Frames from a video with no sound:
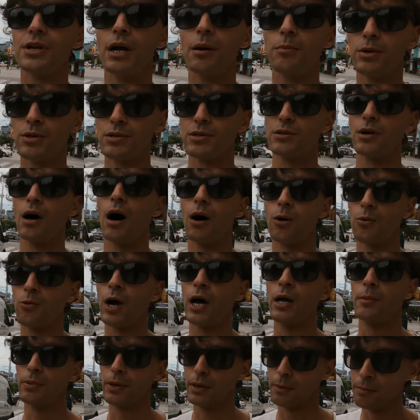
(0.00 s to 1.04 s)
numbers are not
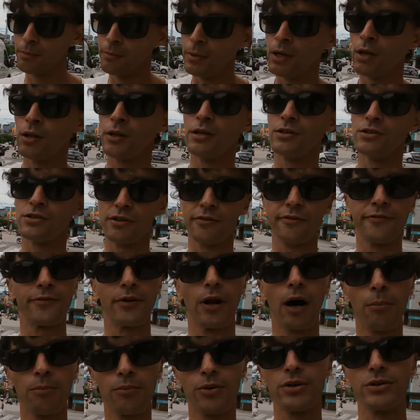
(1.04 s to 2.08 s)
right, but millions of
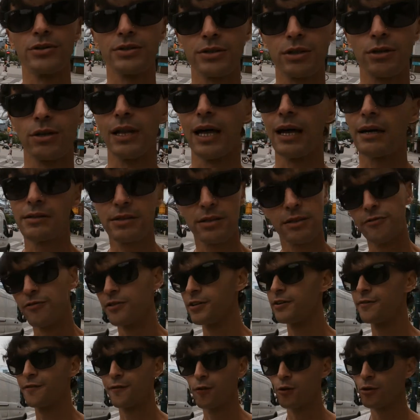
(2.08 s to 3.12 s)
numbers
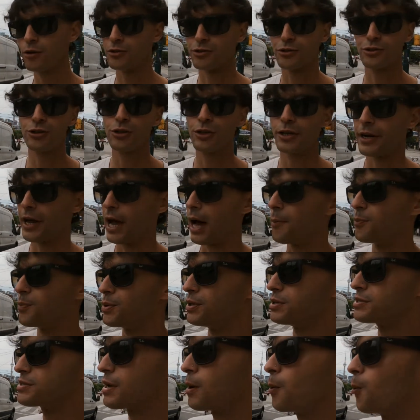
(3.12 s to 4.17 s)
collectively, of course, sure it
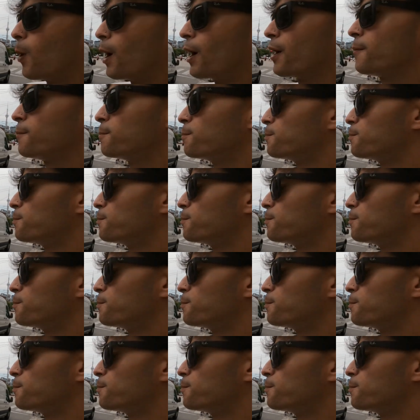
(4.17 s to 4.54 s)
happened somewhere.